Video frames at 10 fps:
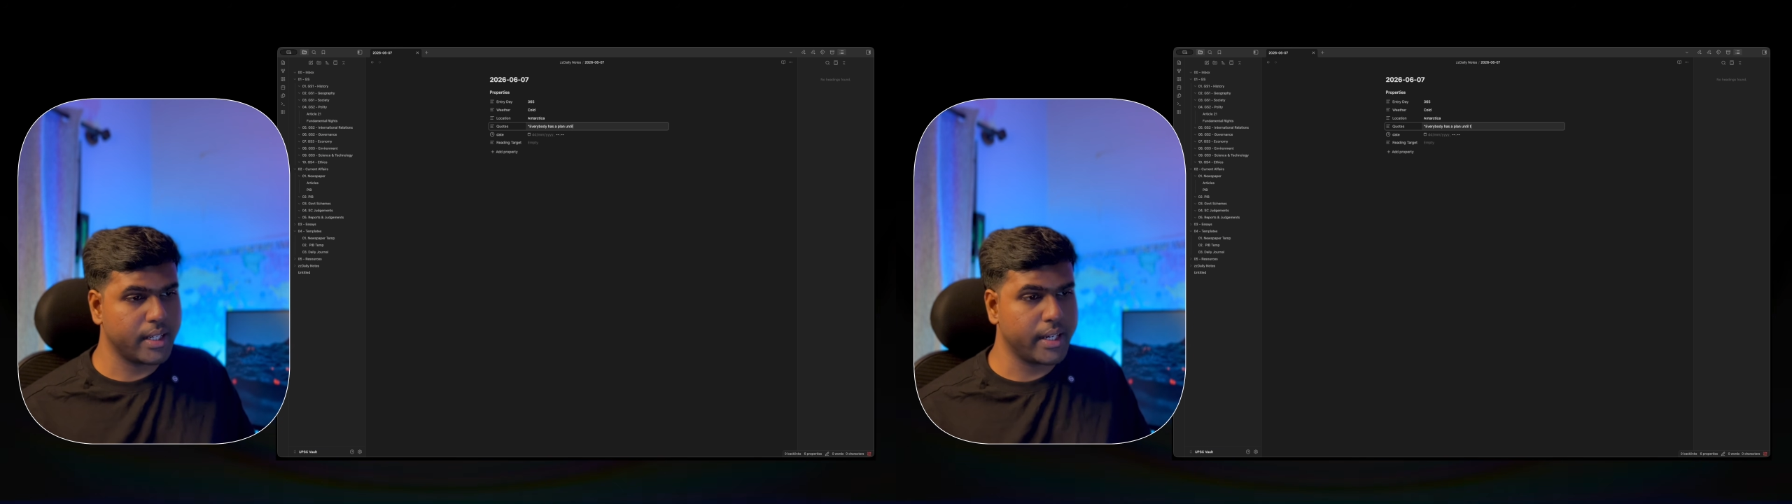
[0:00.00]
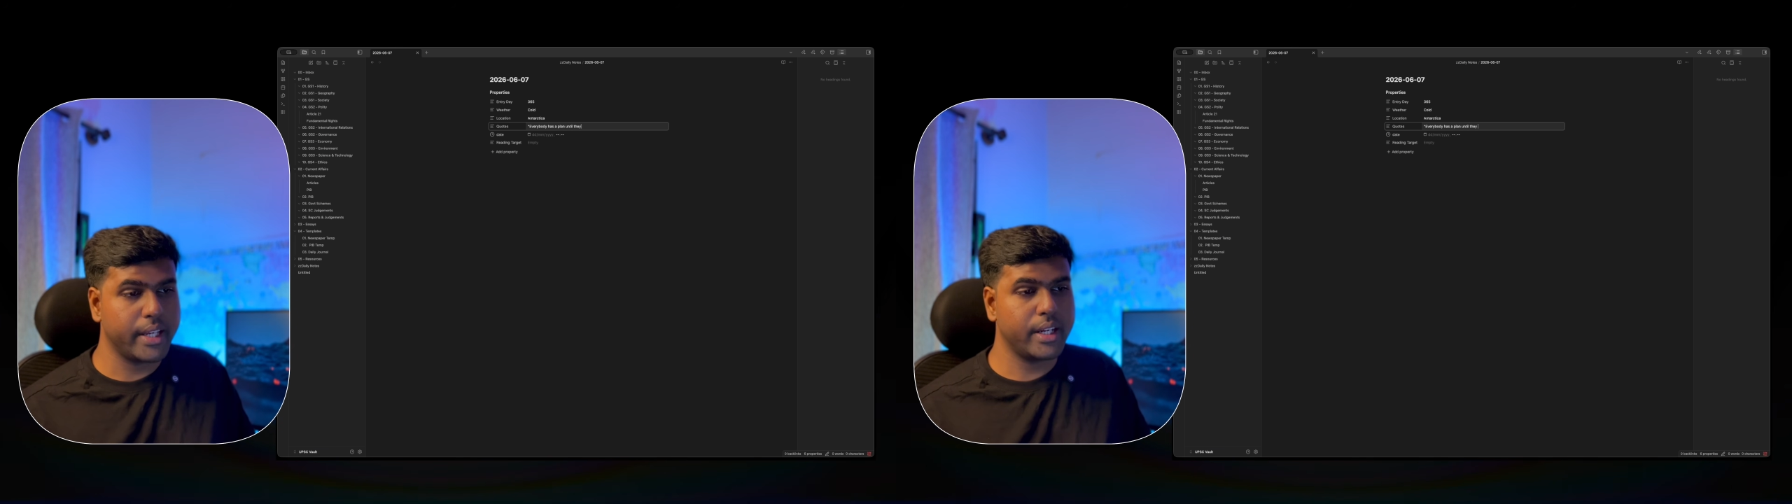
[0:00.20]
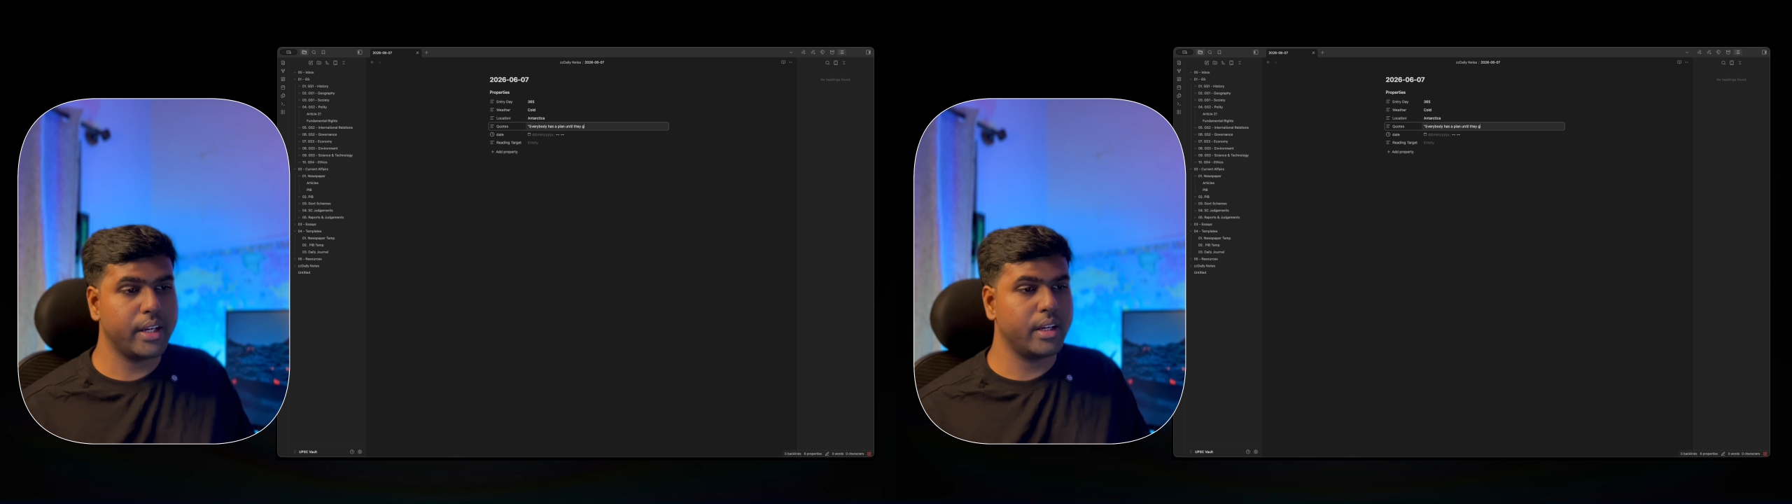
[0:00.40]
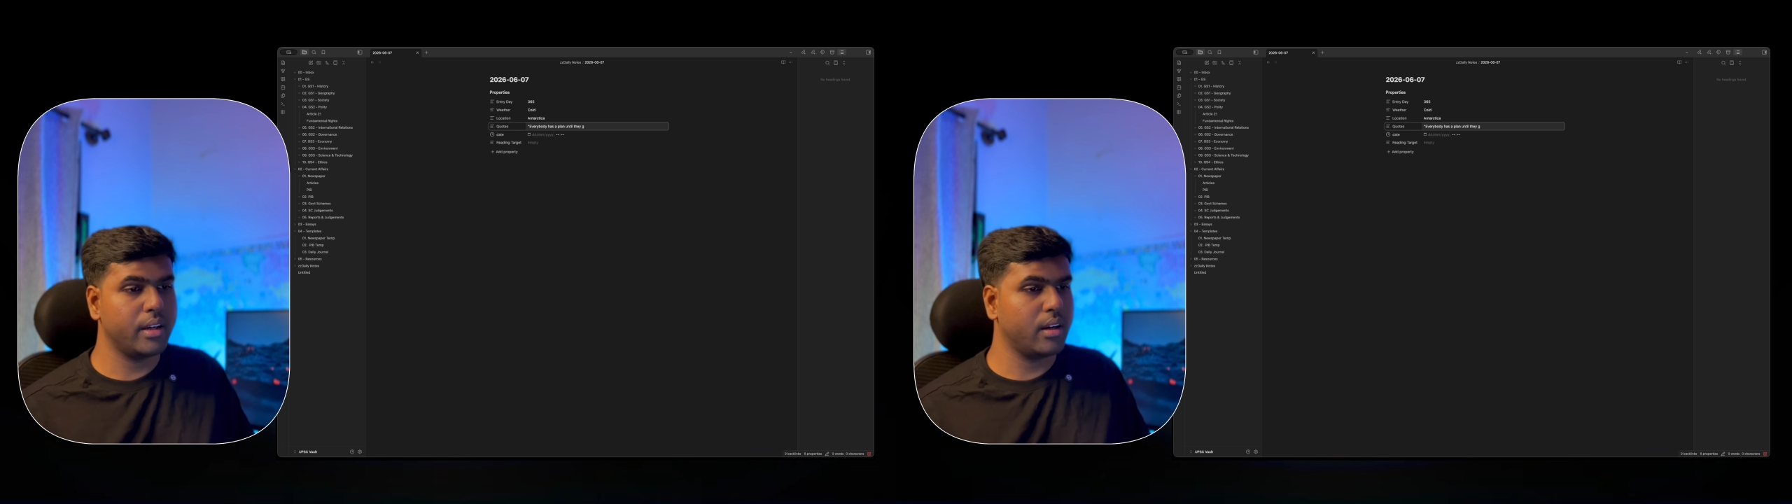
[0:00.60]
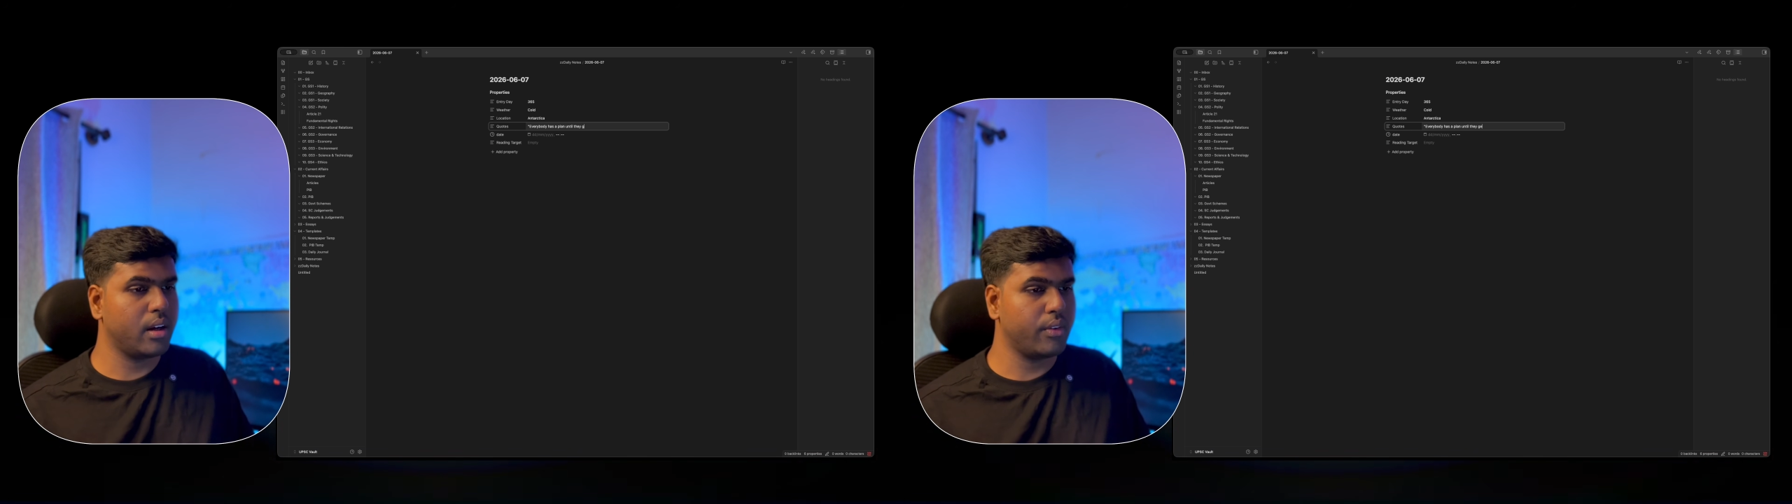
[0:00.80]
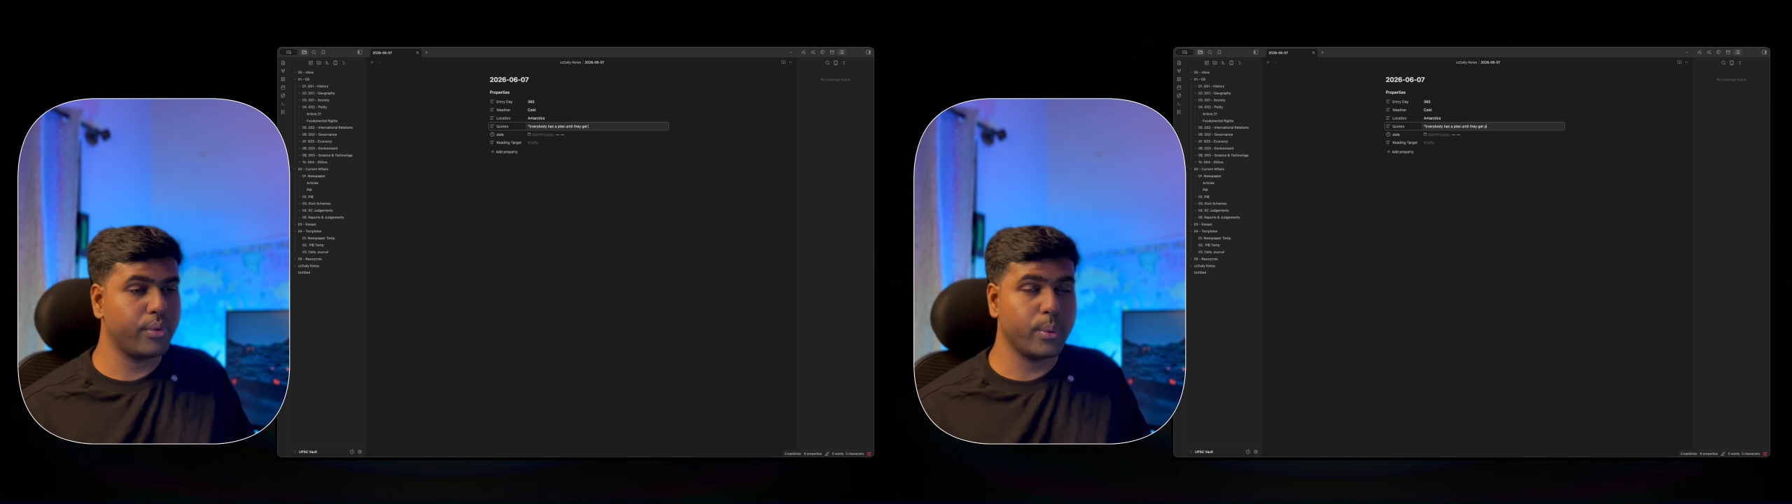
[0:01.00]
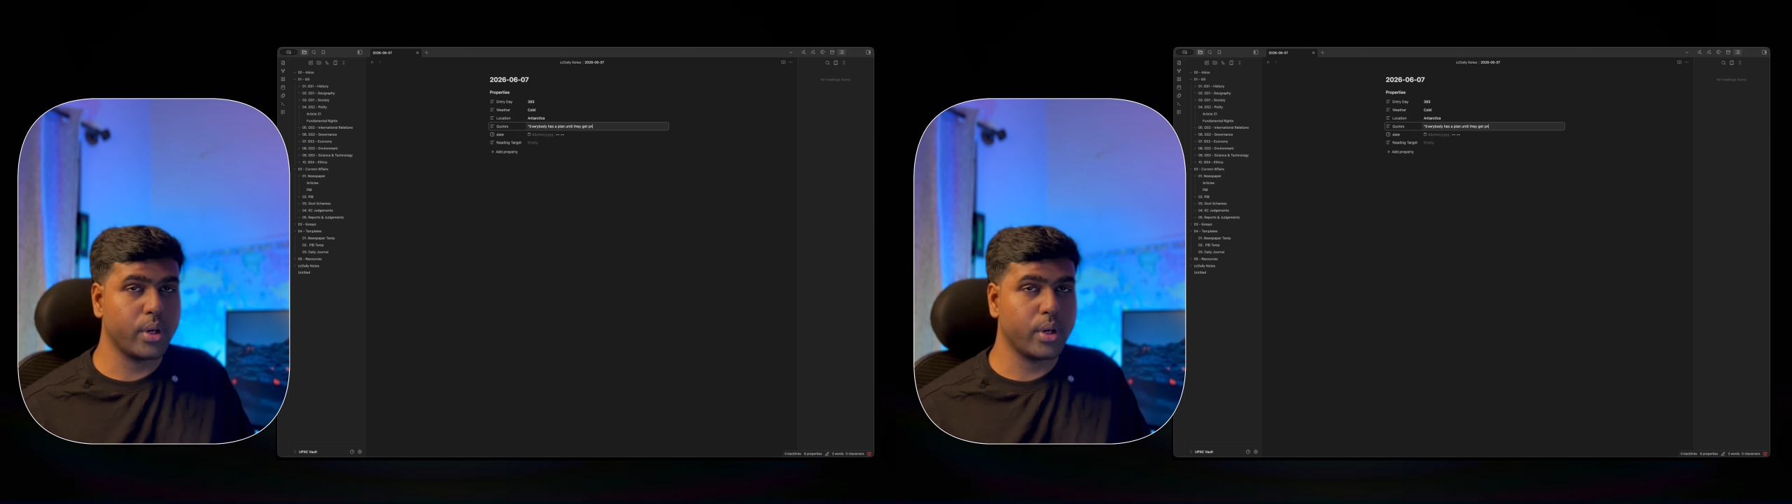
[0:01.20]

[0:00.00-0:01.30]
diary of your